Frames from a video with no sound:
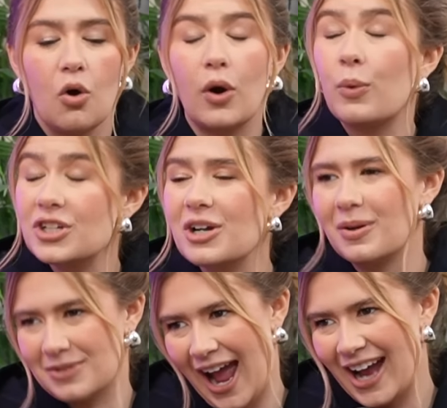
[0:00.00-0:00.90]
Or I wish I
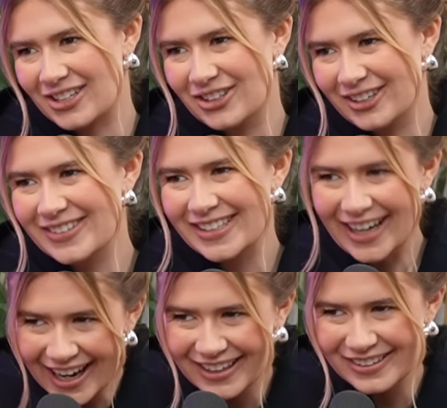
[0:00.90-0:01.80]
went up to Ashton and was
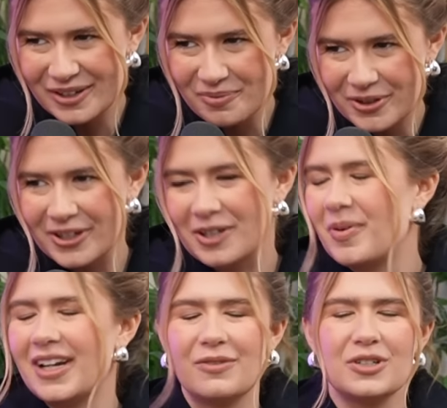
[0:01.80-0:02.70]
like, hey, Brooke.
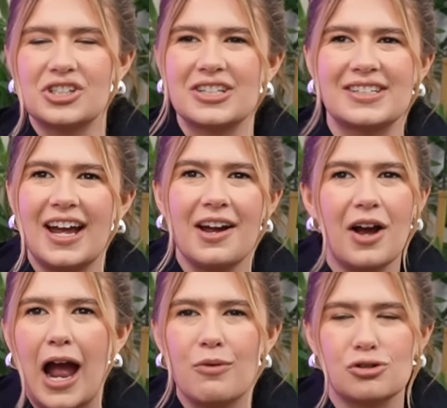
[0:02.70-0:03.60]
But it was just,
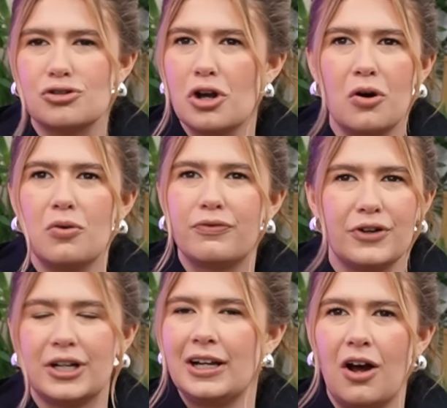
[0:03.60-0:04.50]
I was so
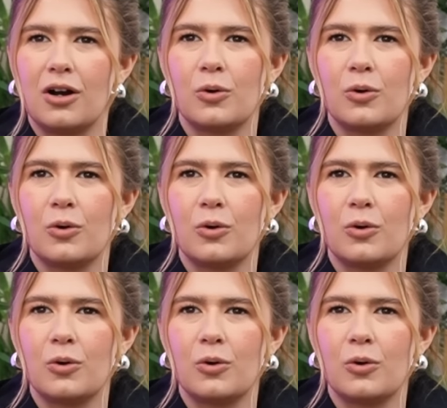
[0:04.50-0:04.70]
freaking awkward.